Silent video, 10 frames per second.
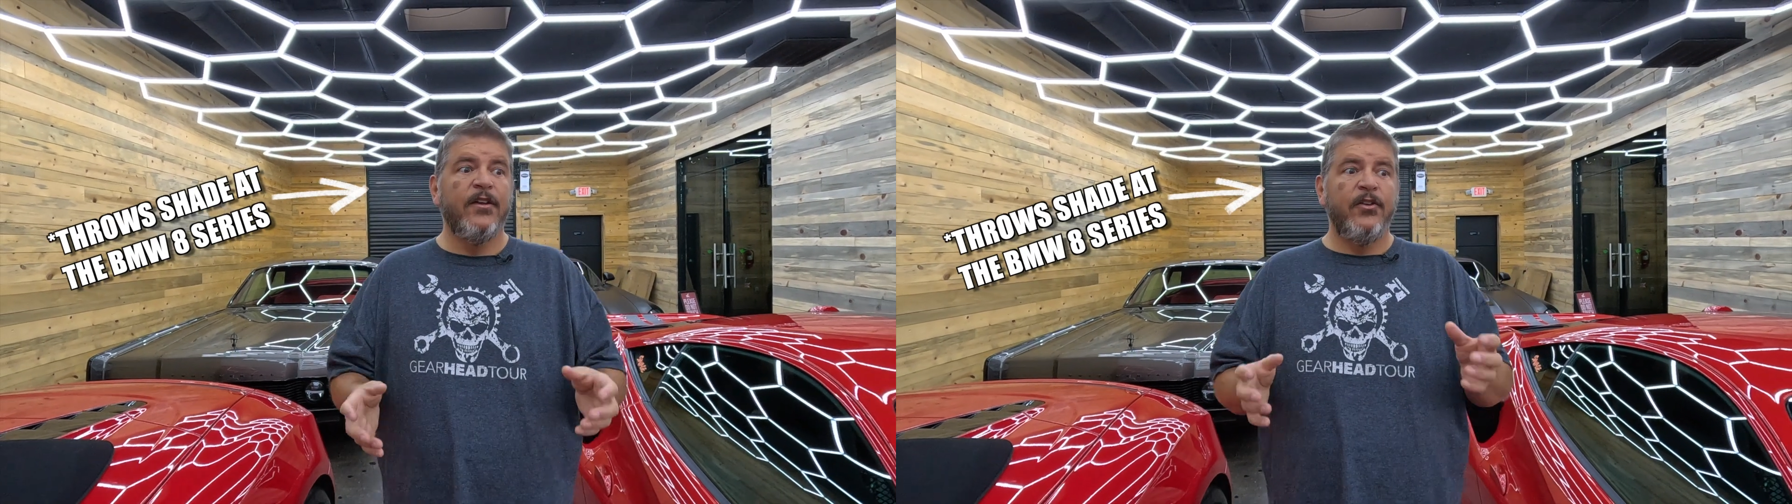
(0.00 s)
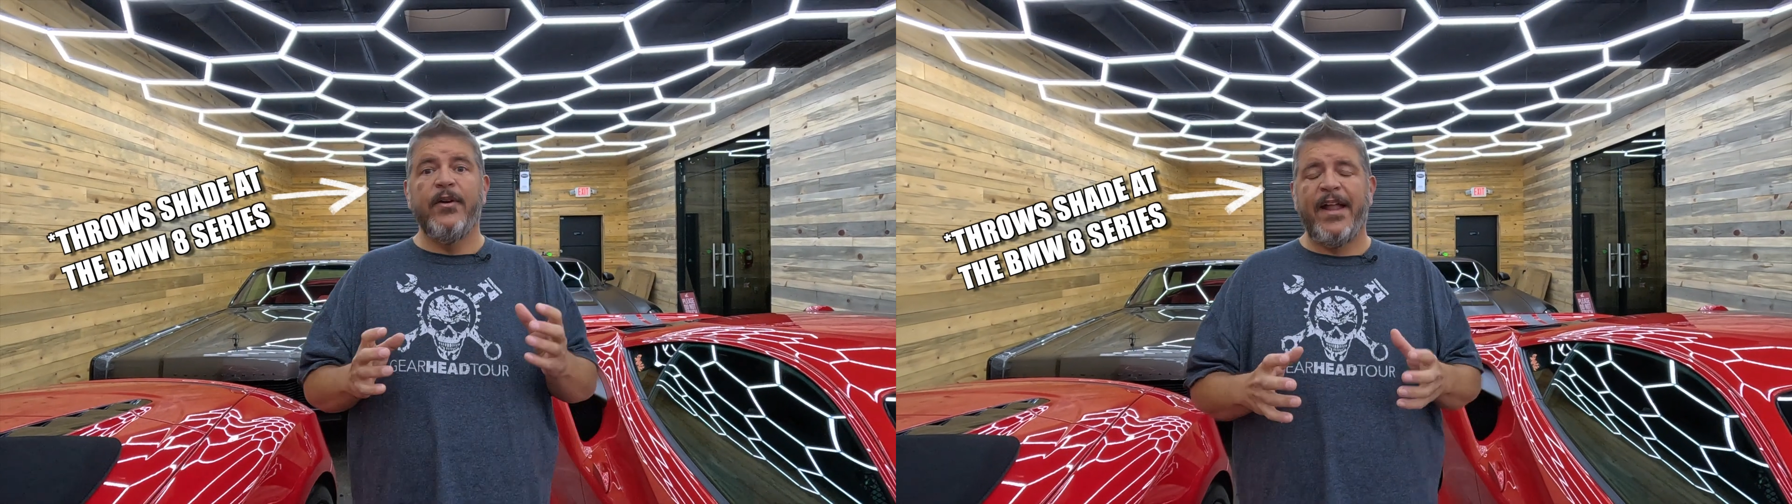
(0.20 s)

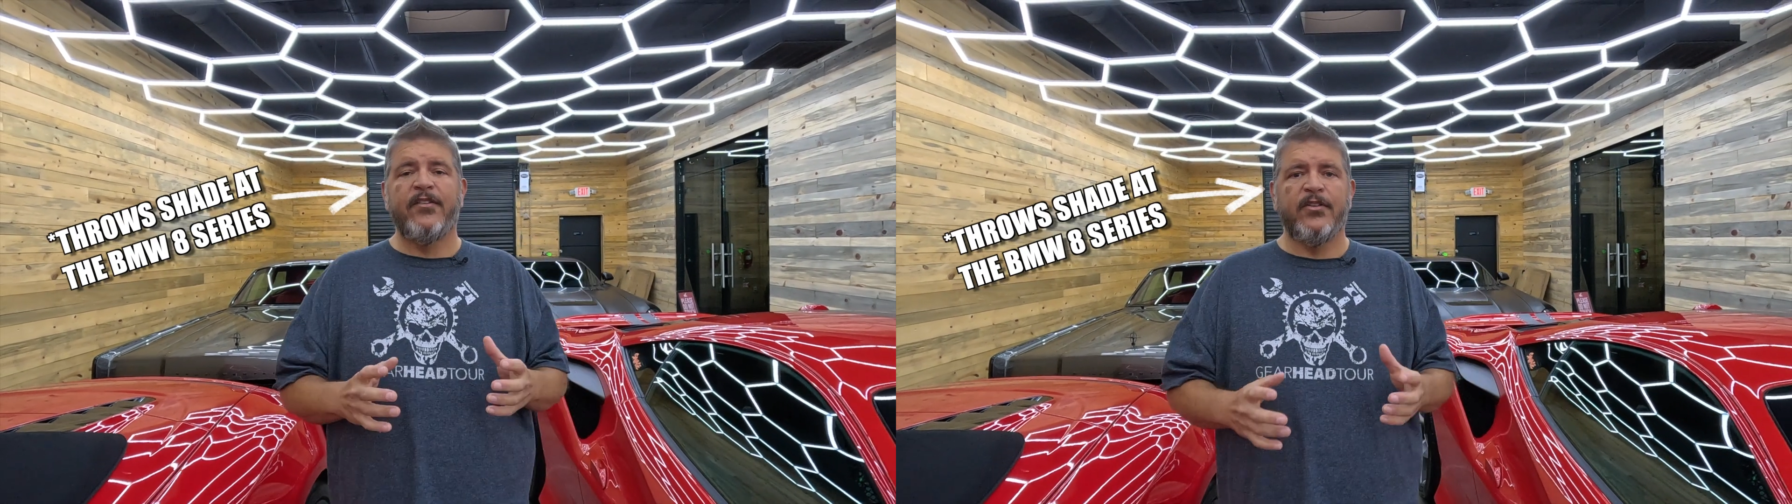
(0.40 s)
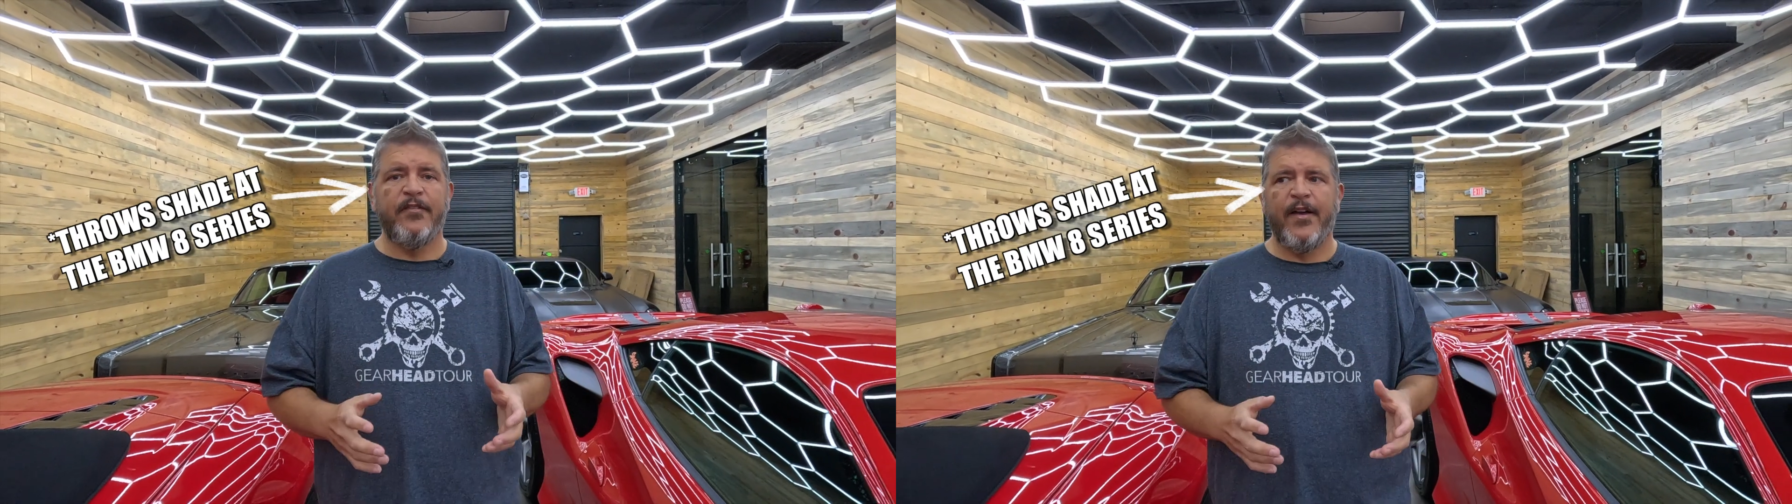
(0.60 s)
you can
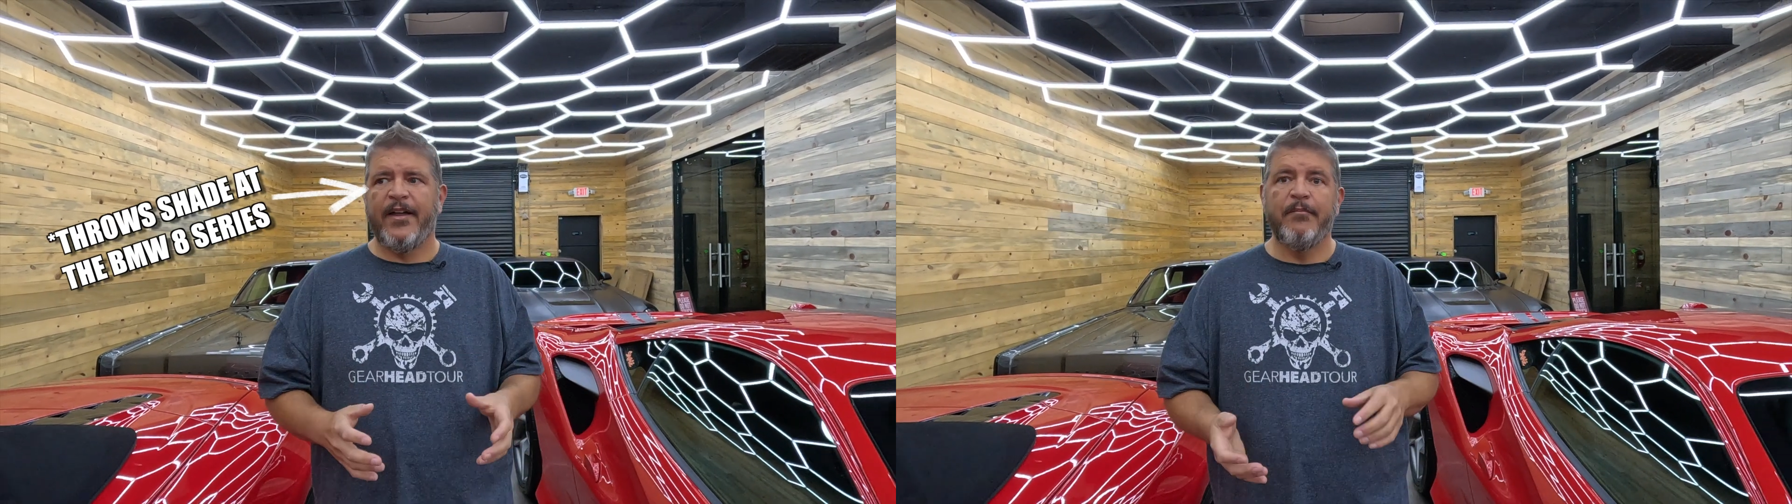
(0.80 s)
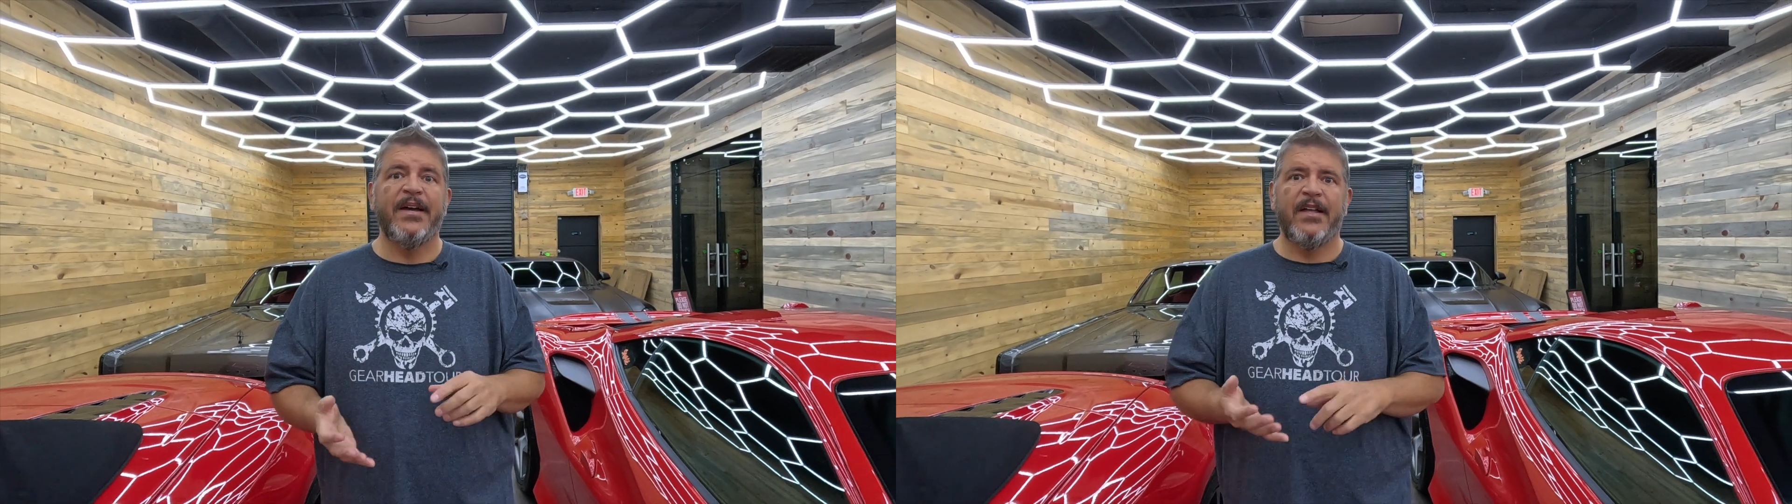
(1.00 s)
actually
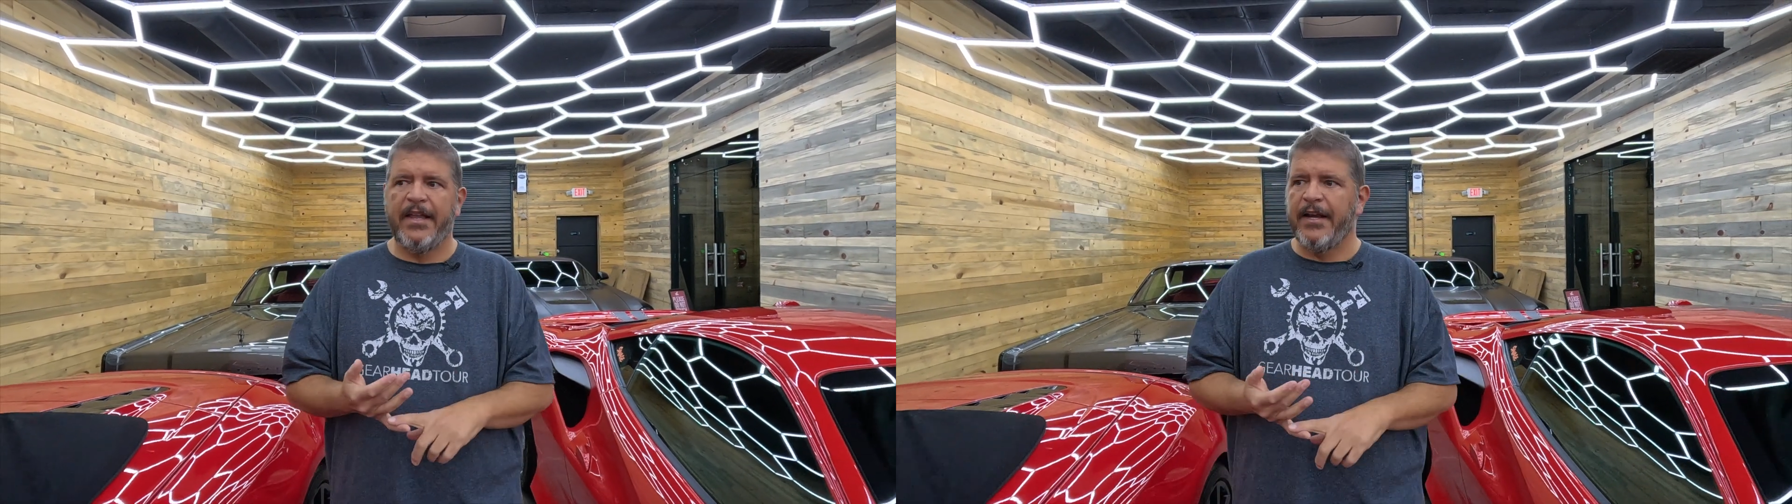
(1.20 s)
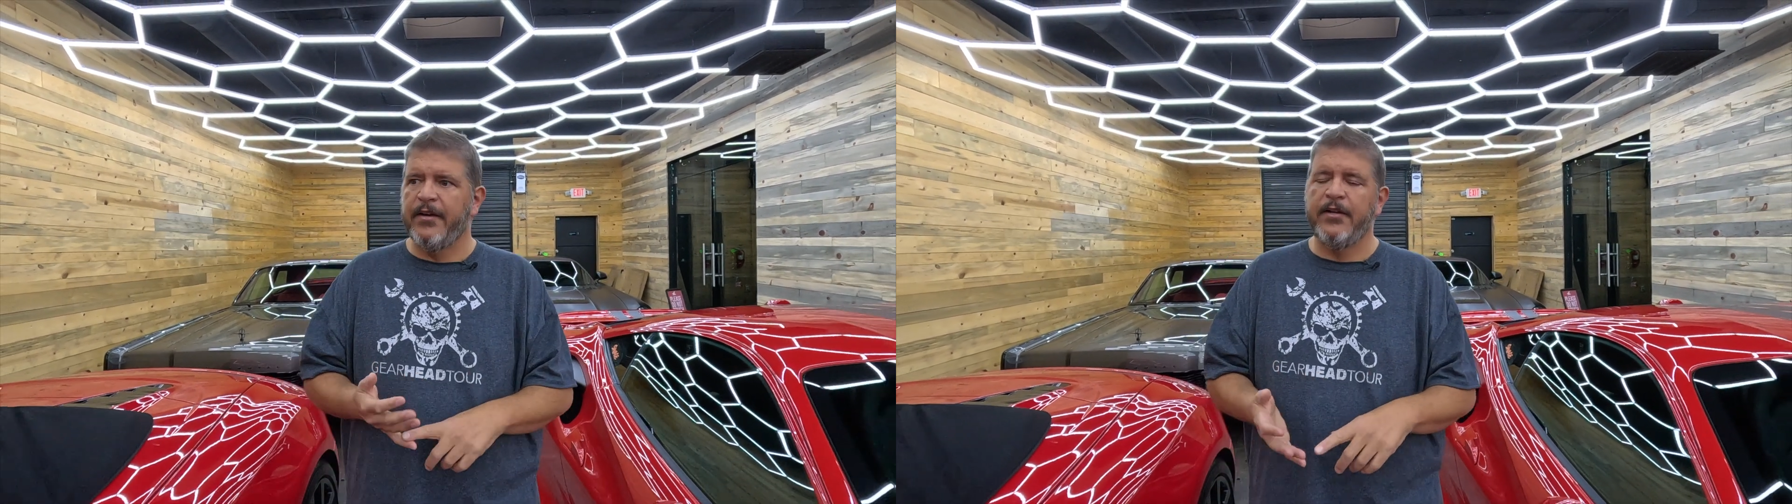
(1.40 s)
find a
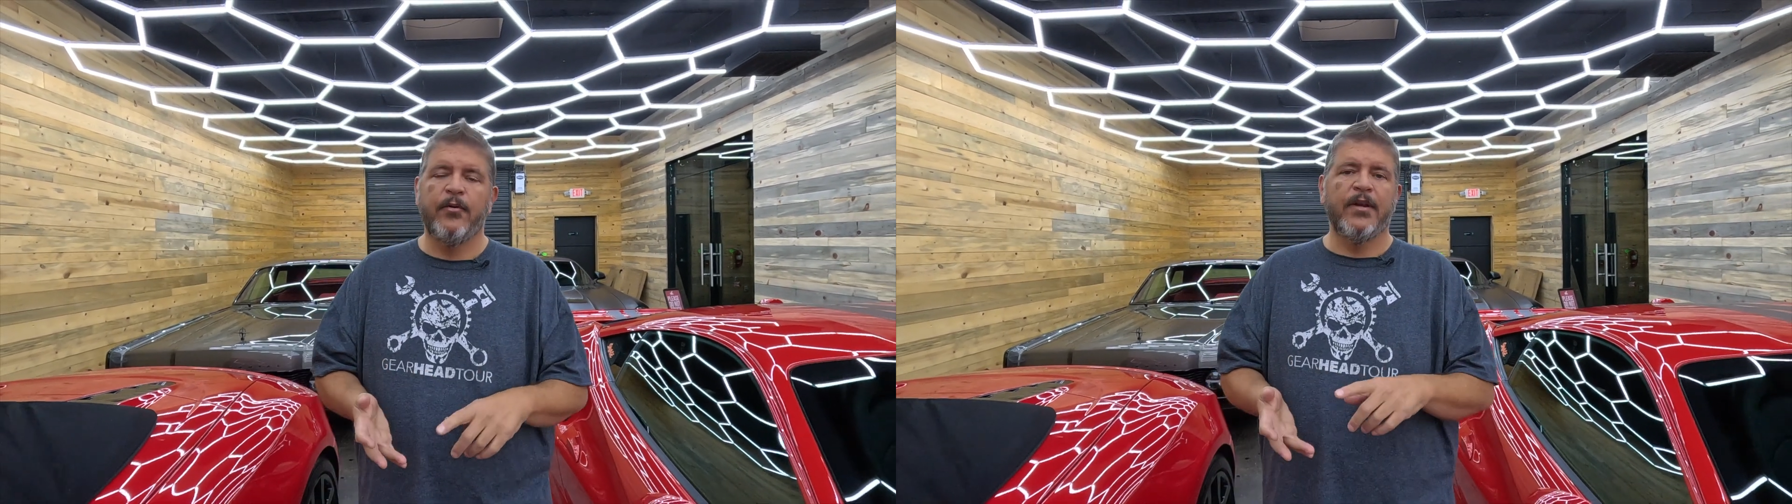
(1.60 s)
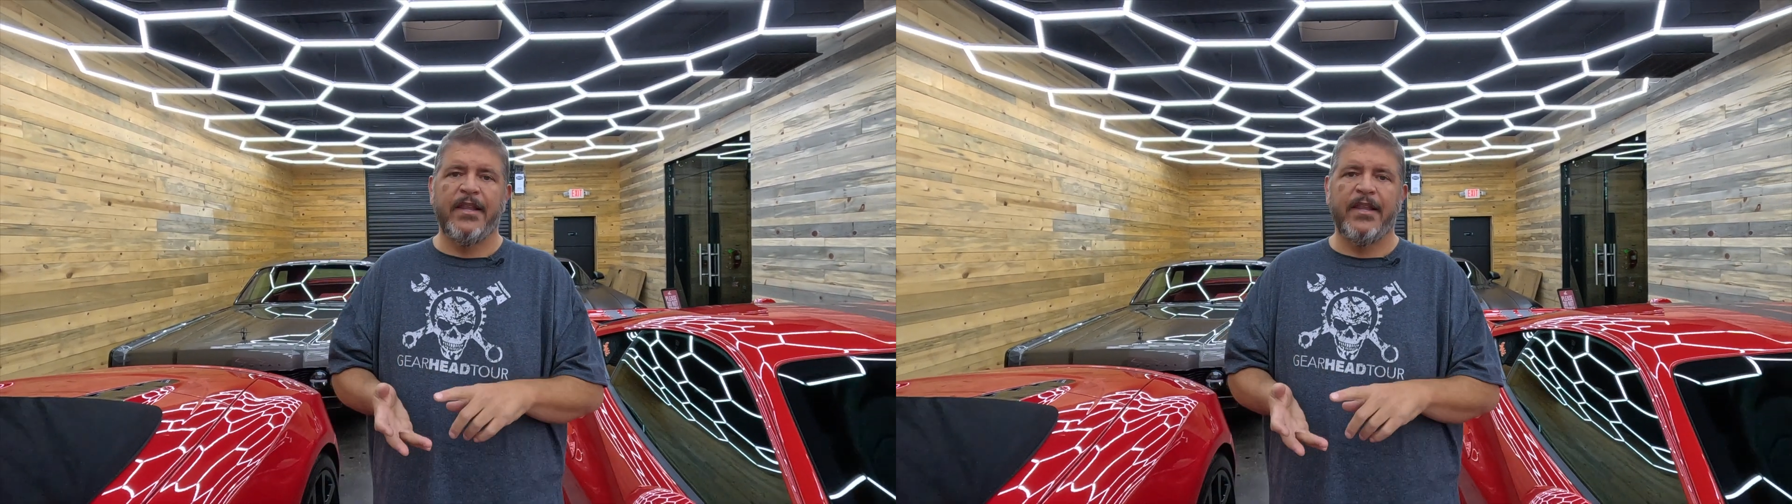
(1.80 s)
McLaren or a